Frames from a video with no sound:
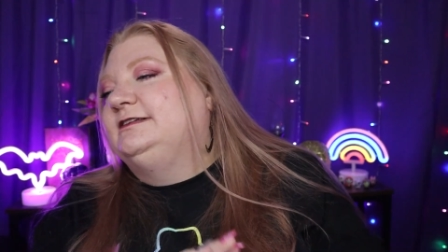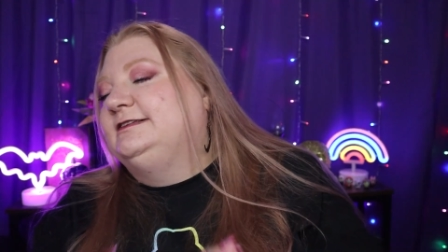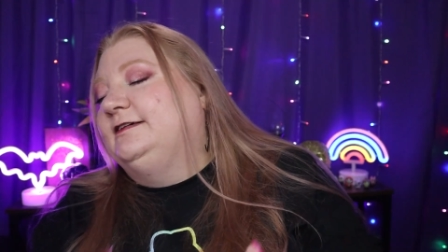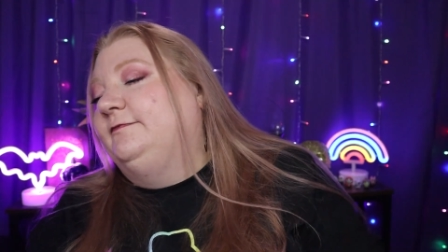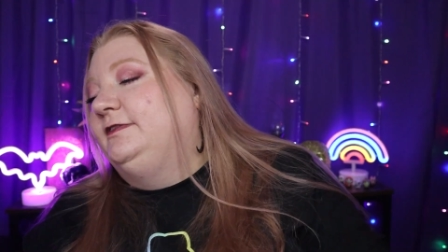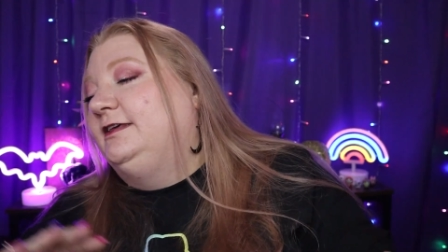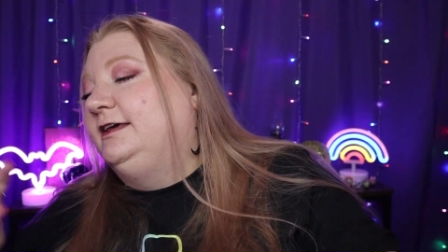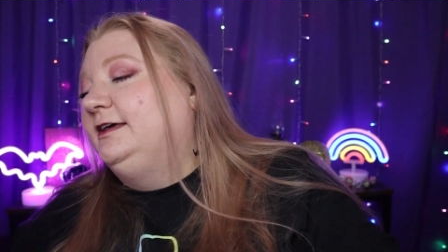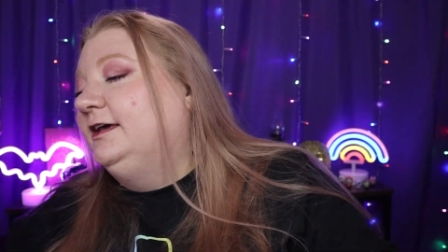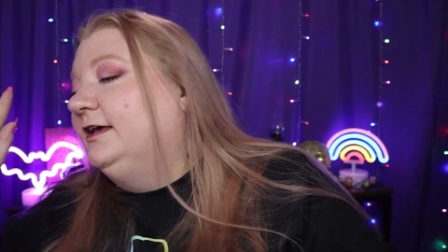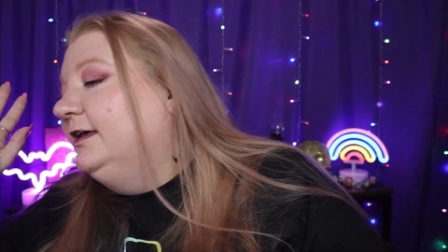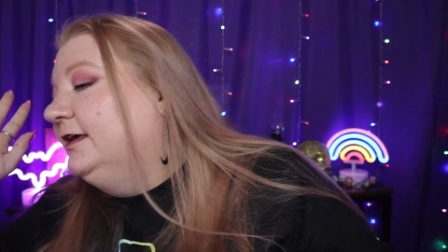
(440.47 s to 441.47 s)
on to
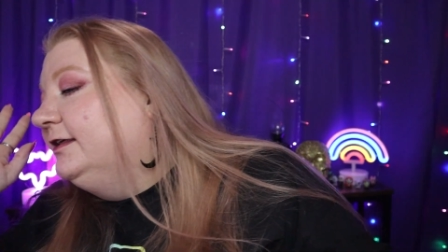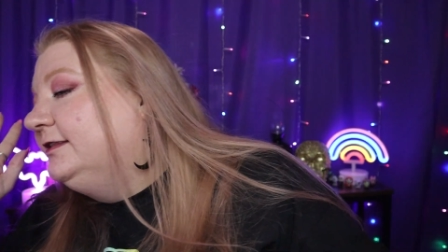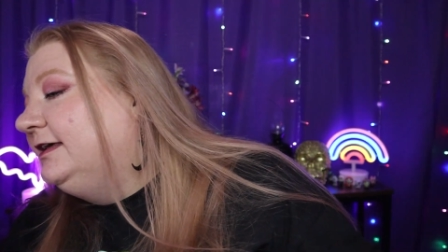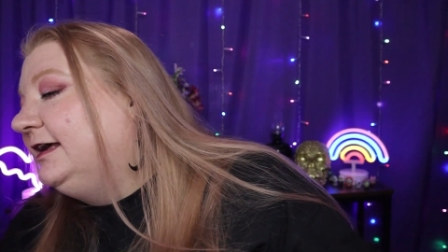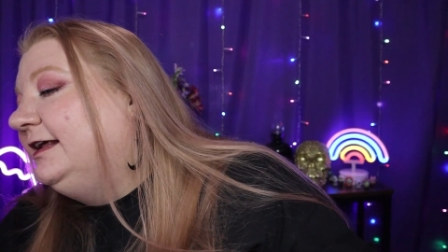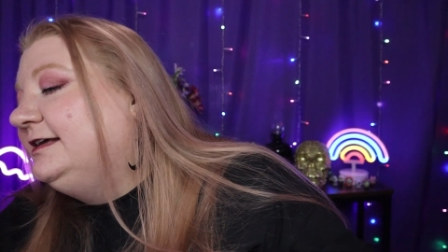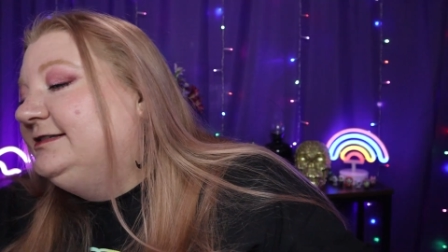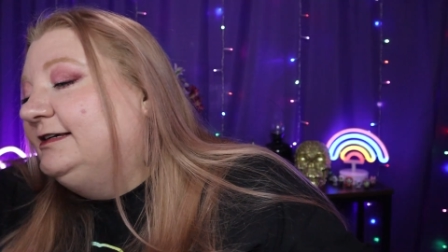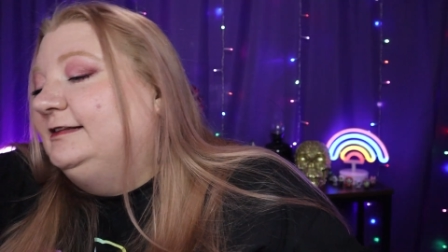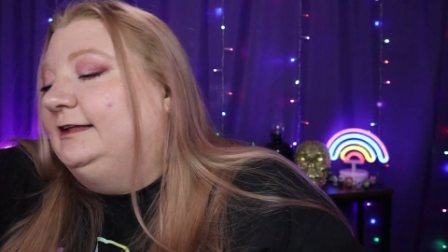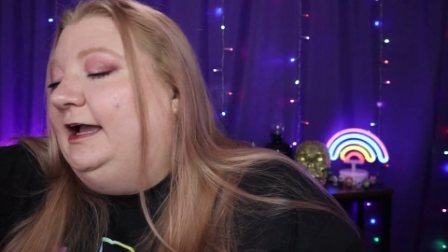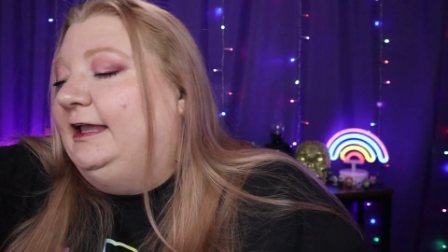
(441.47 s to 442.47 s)
something that I
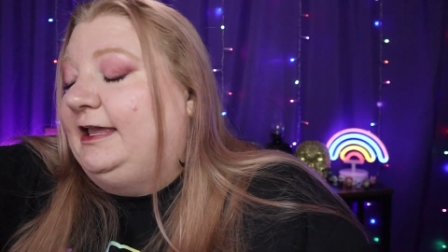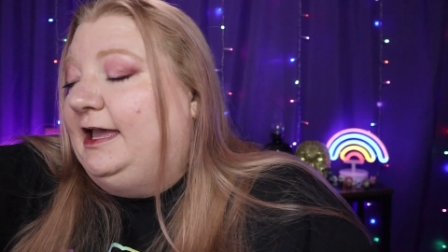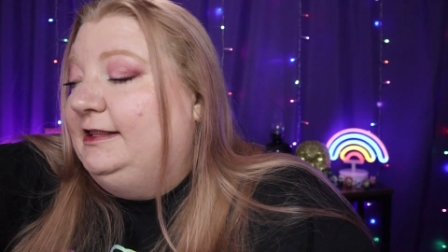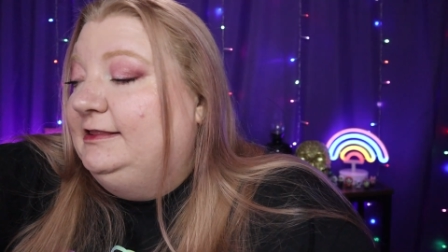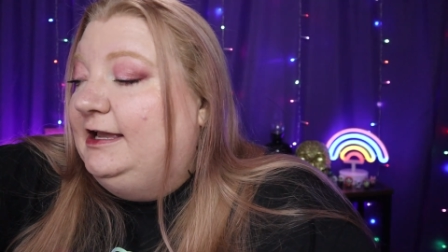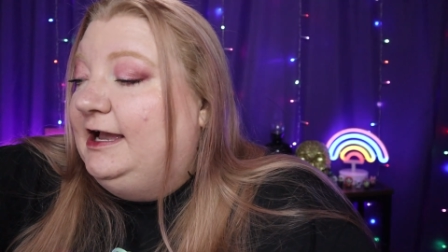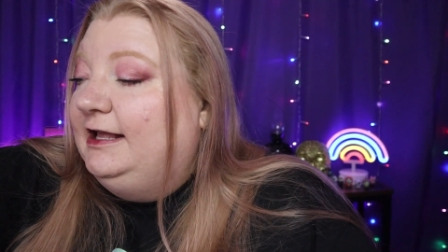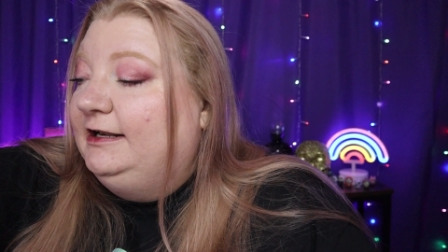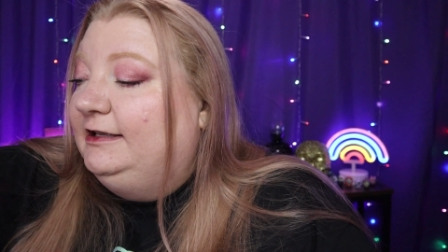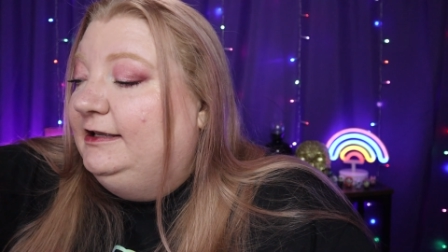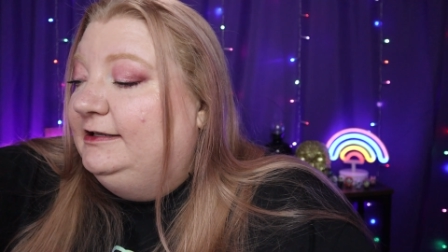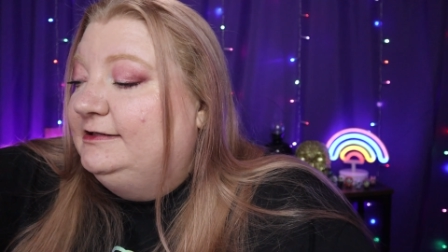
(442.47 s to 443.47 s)
did like, and
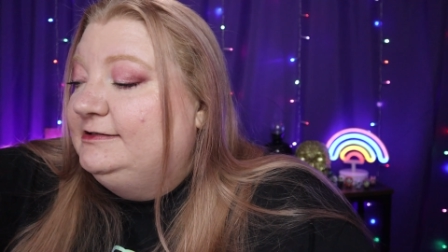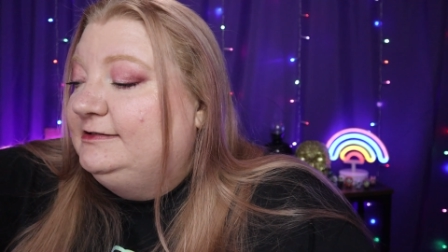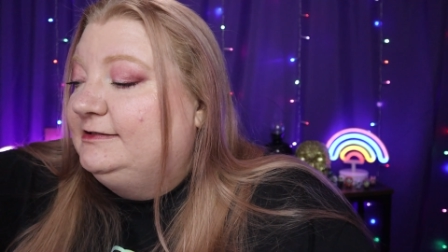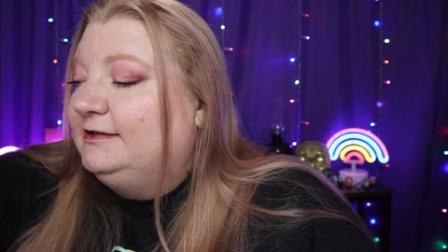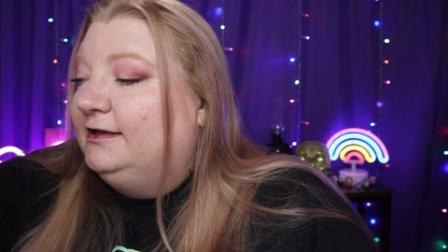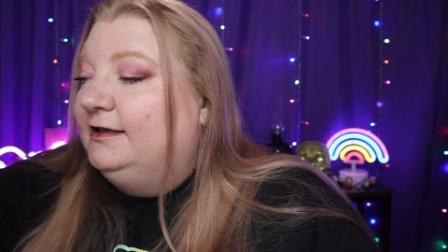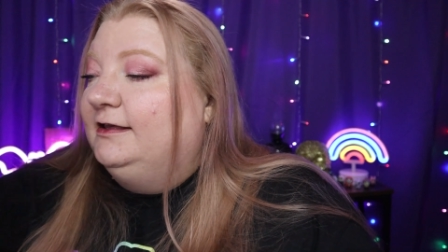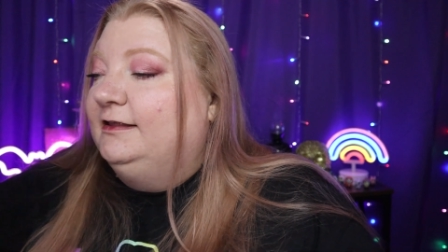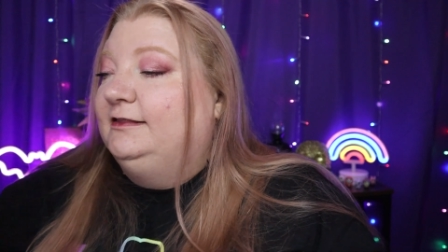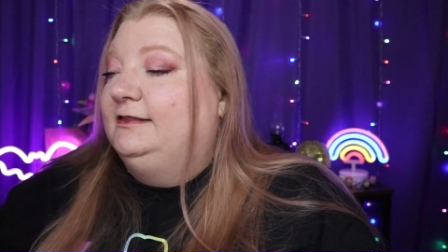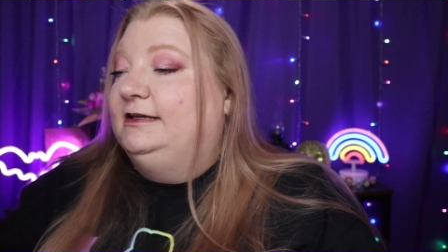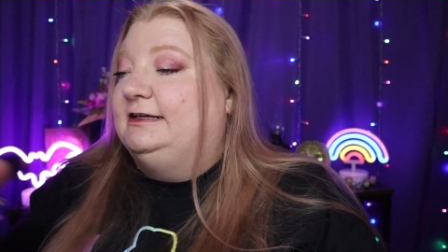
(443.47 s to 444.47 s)
that is
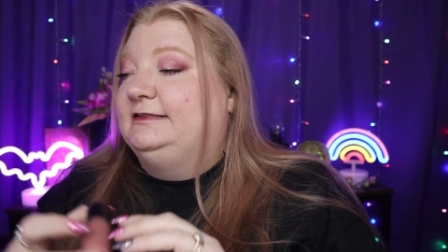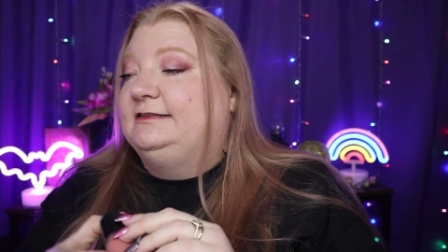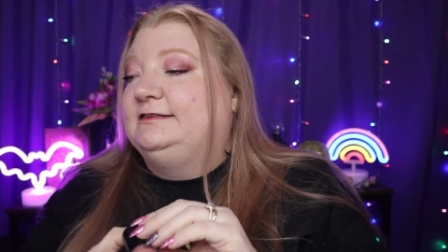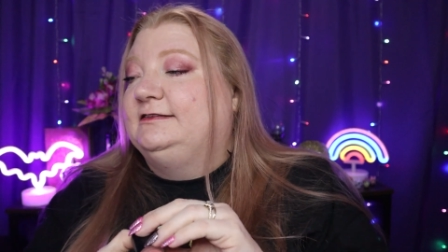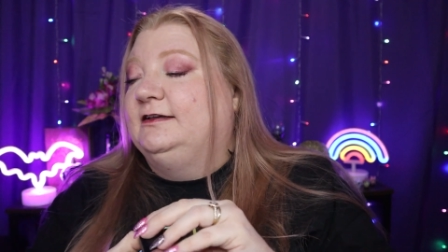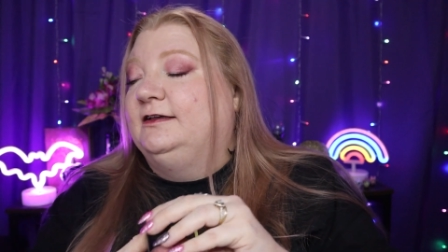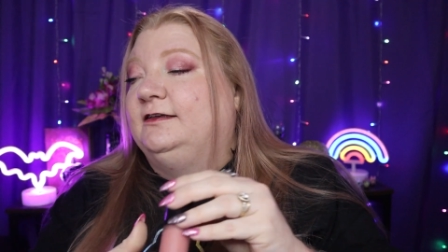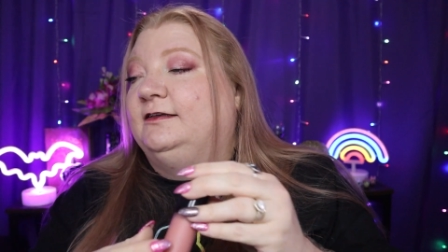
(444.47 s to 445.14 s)
this